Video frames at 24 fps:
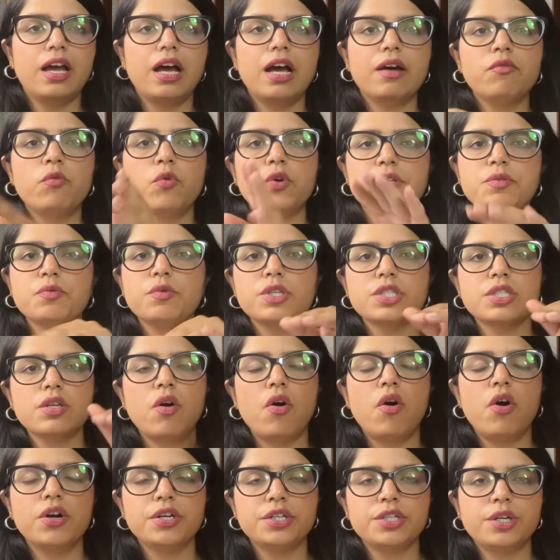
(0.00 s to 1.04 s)
what was
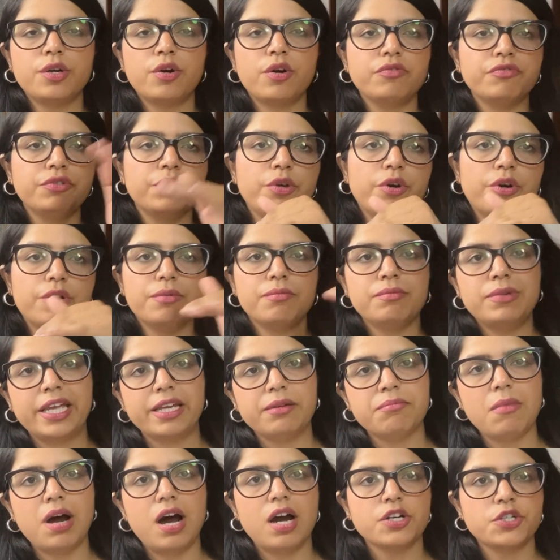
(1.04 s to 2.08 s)
the order of your
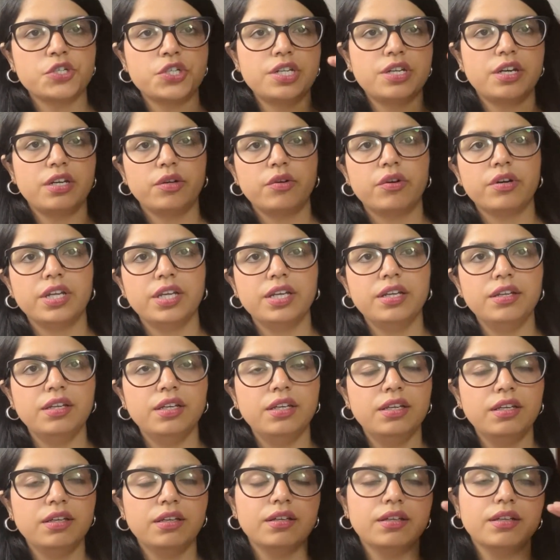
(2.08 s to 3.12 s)
like mark sheet and your
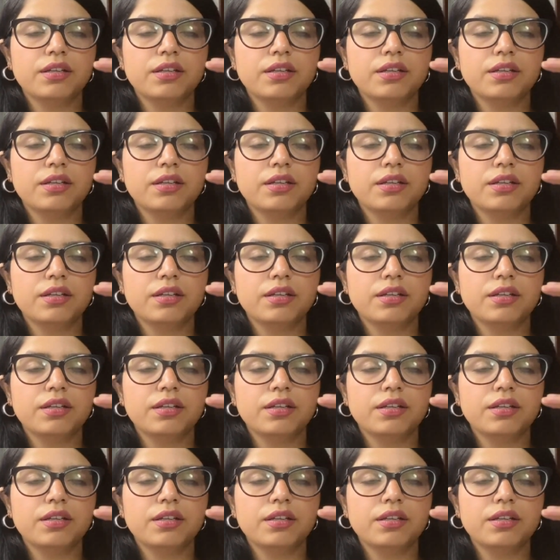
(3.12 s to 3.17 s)
degree?